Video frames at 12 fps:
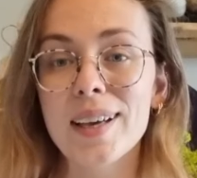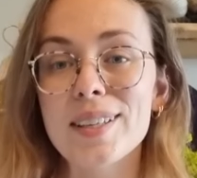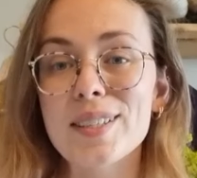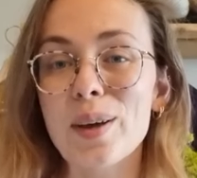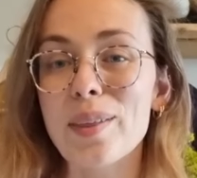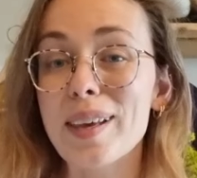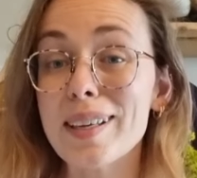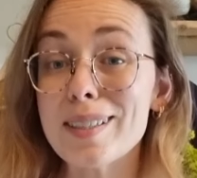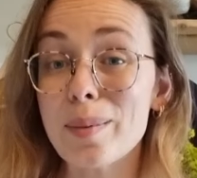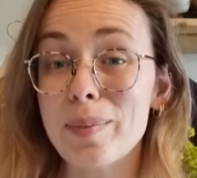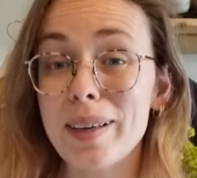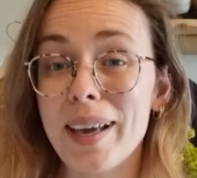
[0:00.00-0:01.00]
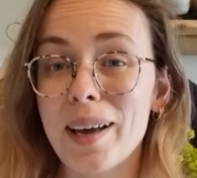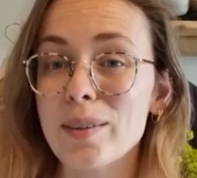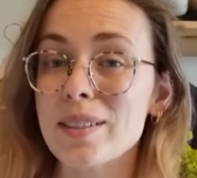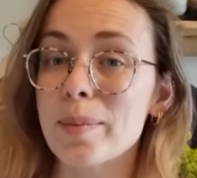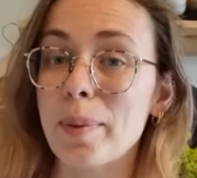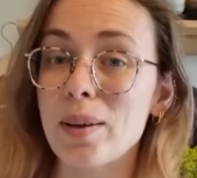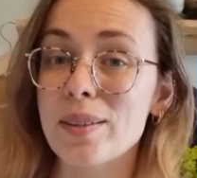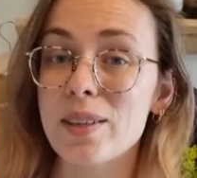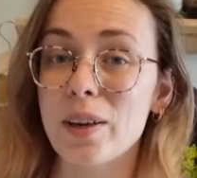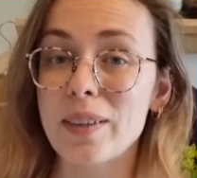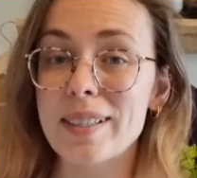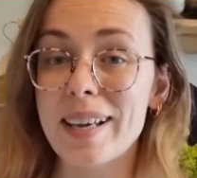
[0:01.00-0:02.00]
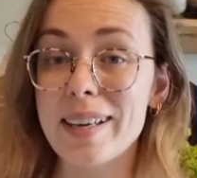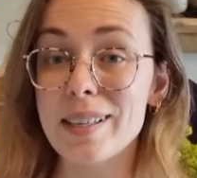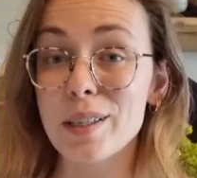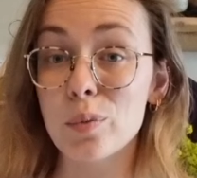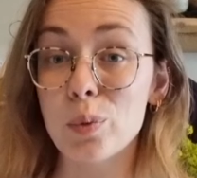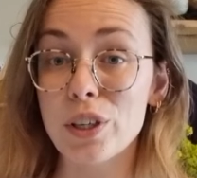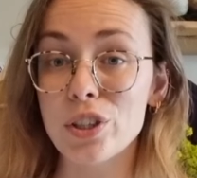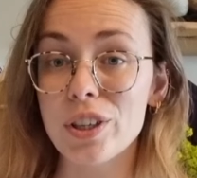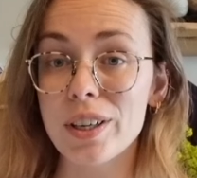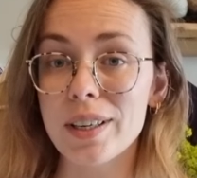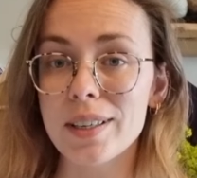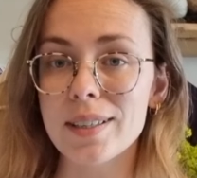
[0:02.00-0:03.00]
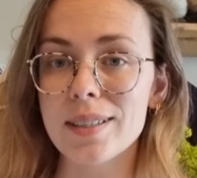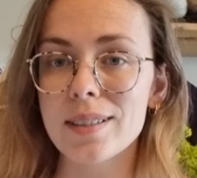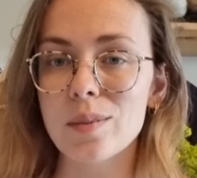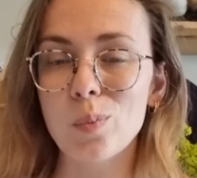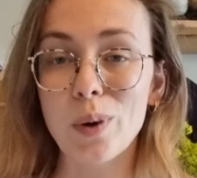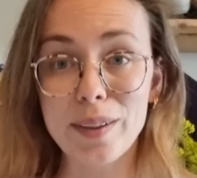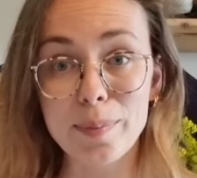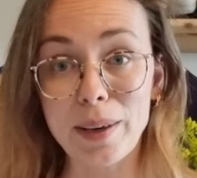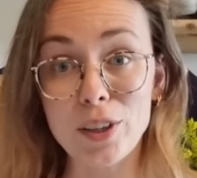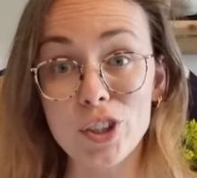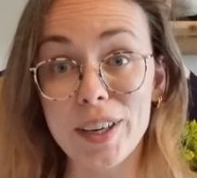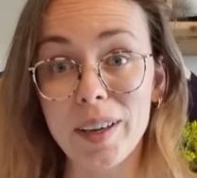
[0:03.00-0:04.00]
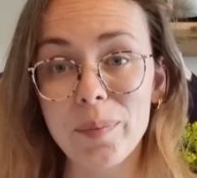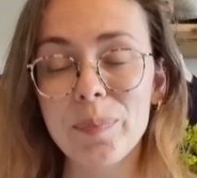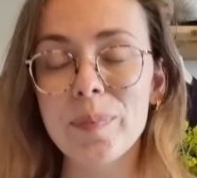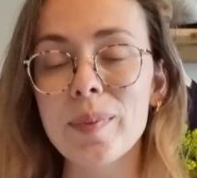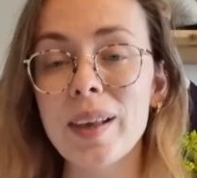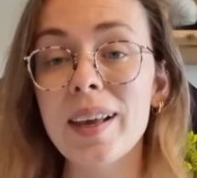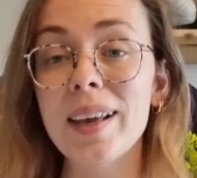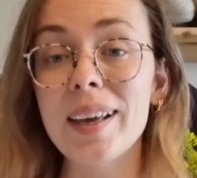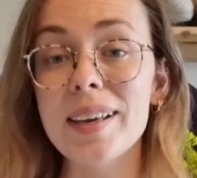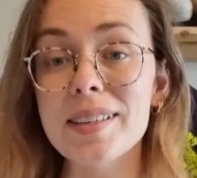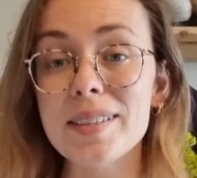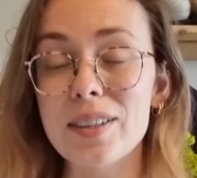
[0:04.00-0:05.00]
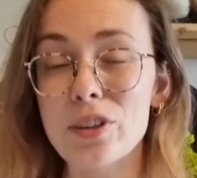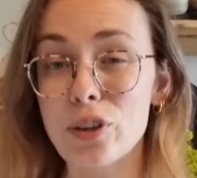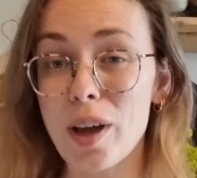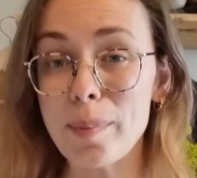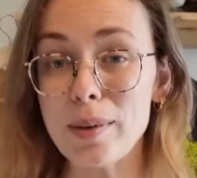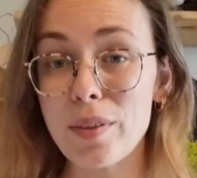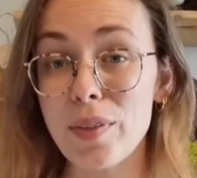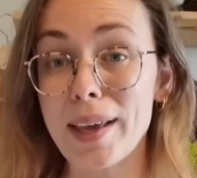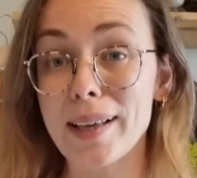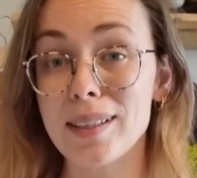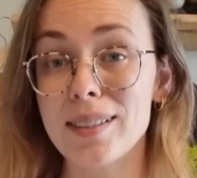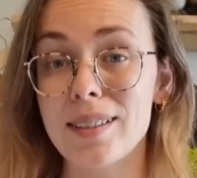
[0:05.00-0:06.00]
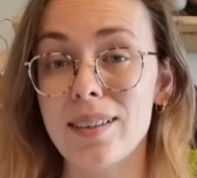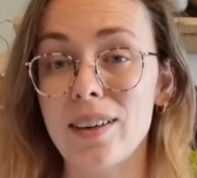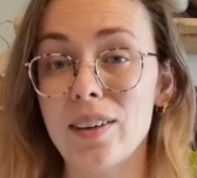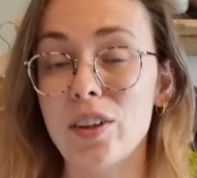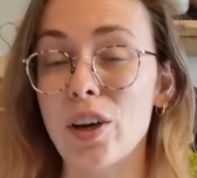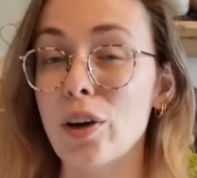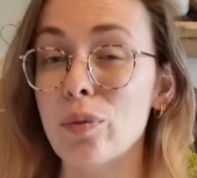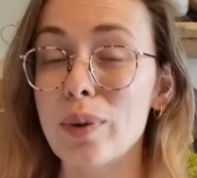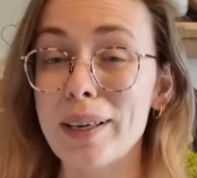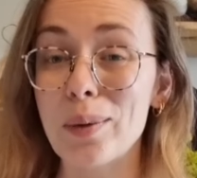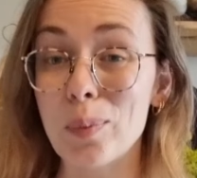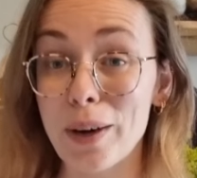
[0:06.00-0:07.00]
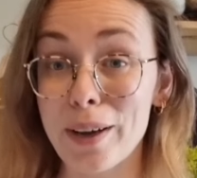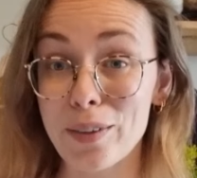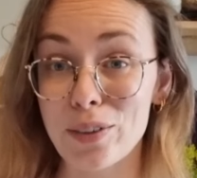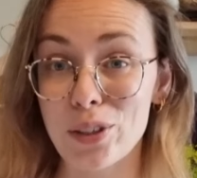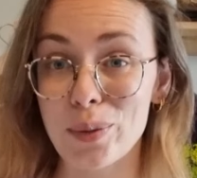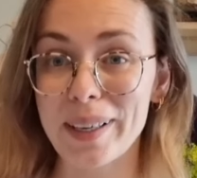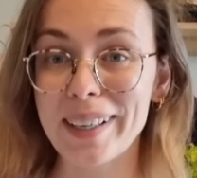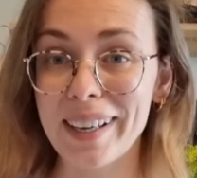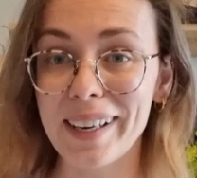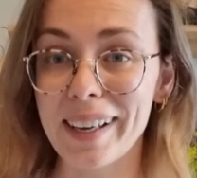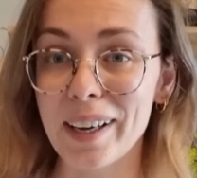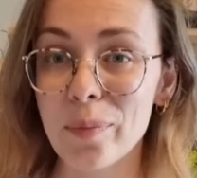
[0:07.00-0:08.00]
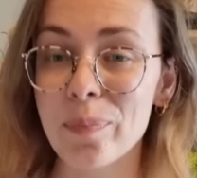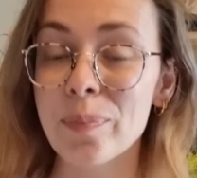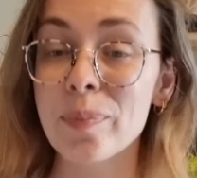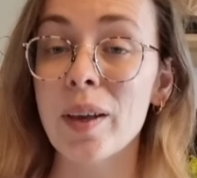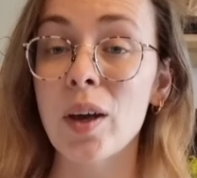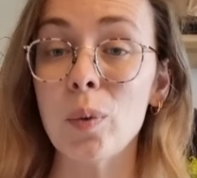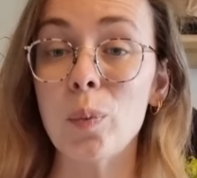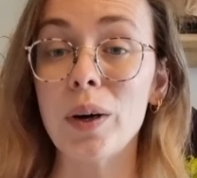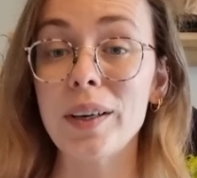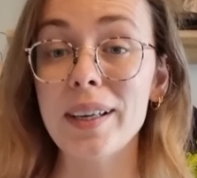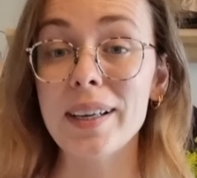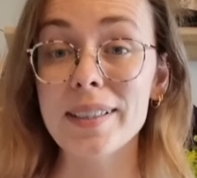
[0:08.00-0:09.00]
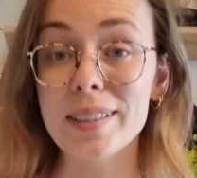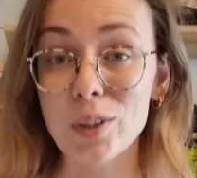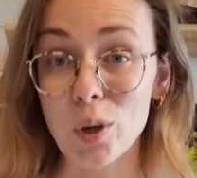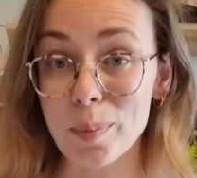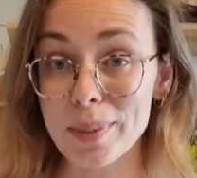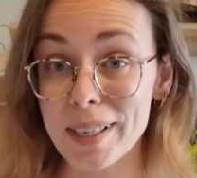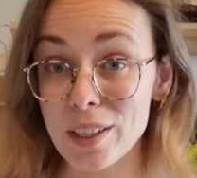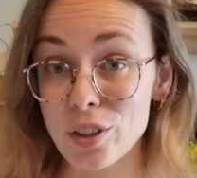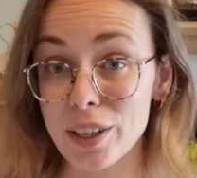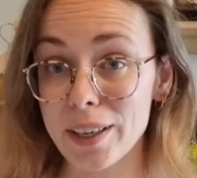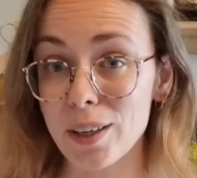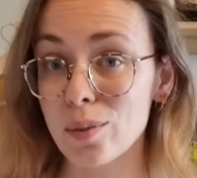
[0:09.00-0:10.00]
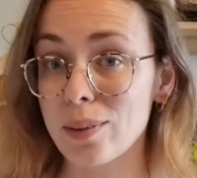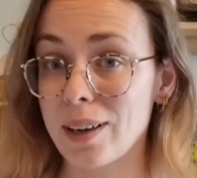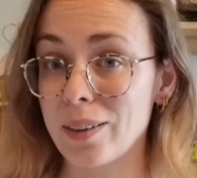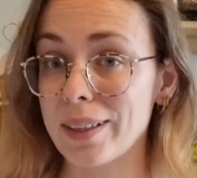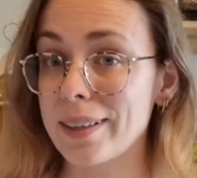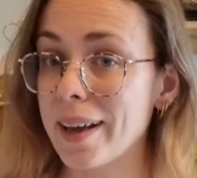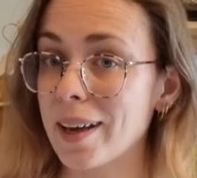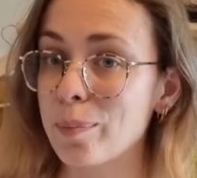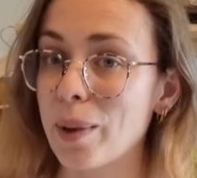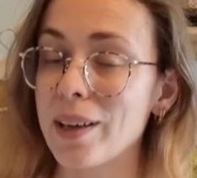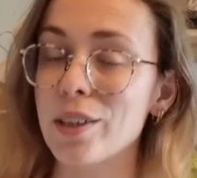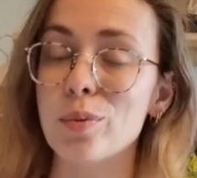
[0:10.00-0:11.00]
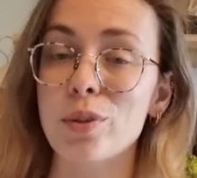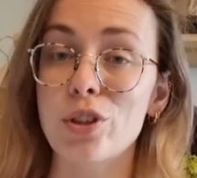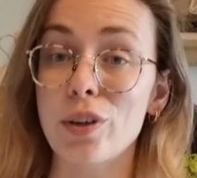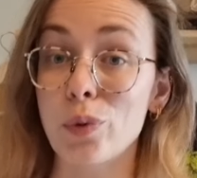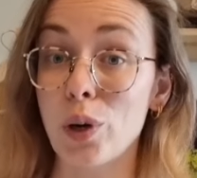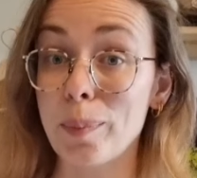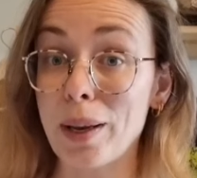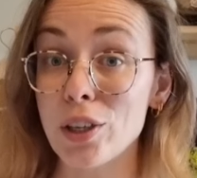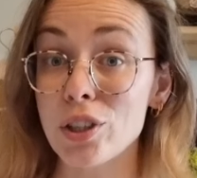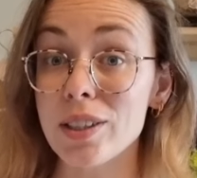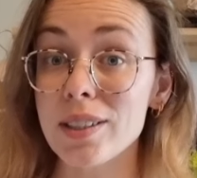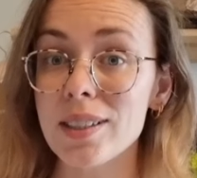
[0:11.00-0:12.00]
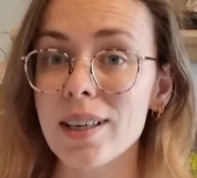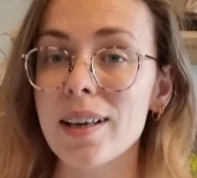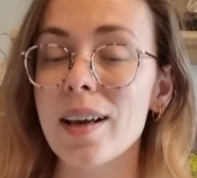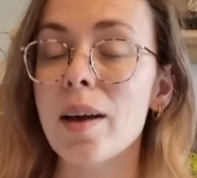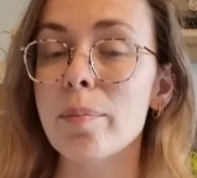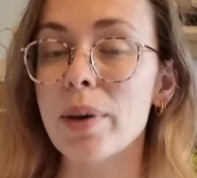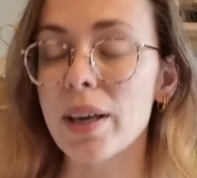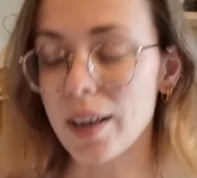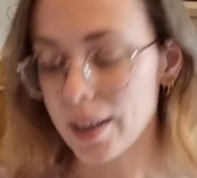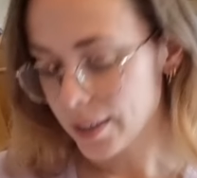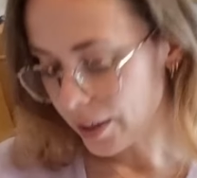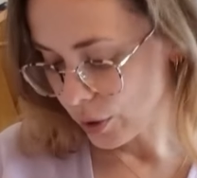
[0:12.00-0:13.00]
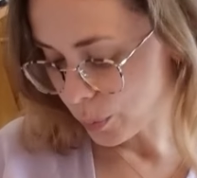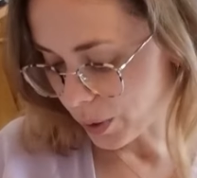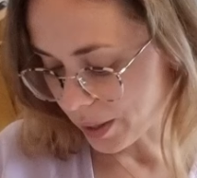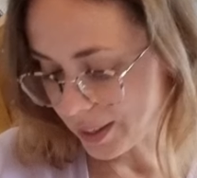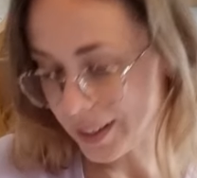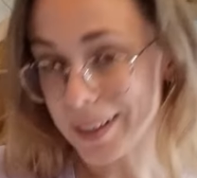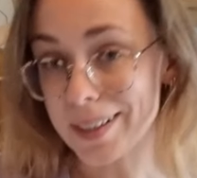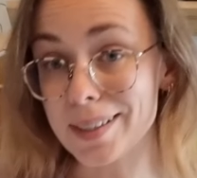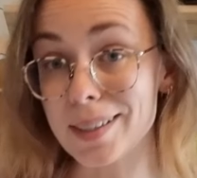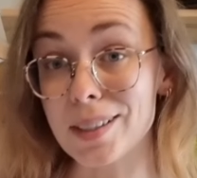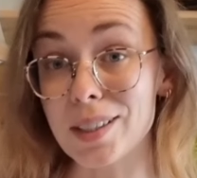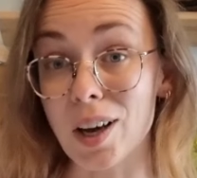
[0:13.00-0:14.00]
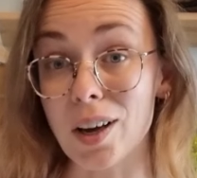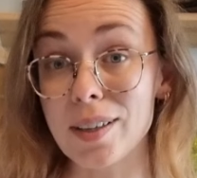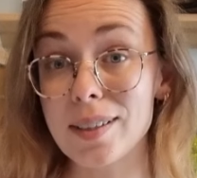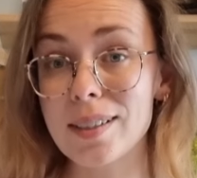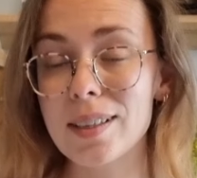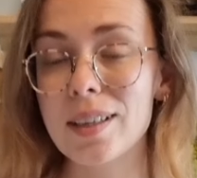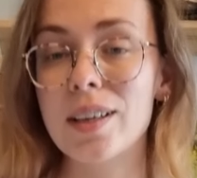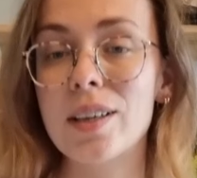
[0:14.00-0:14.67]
So I think something else about sewing the Zadie which is worth mentioning is there's a couple of things that are really worth doing neatly. One is the top stitching around the neckband, which I've already mentioned, but another one is the darts.